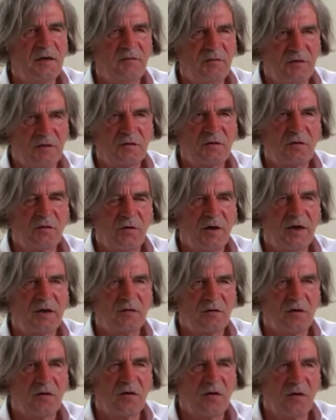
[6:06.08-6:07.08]
if it's correct
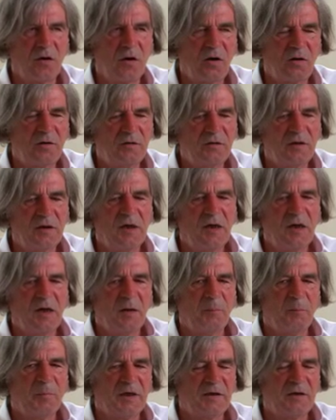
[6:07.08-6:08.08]
or not.
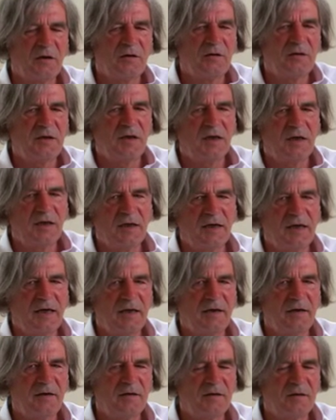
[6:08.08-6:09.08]
But on the other
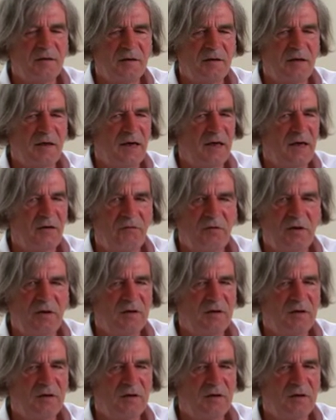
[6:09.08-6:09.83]
hand, every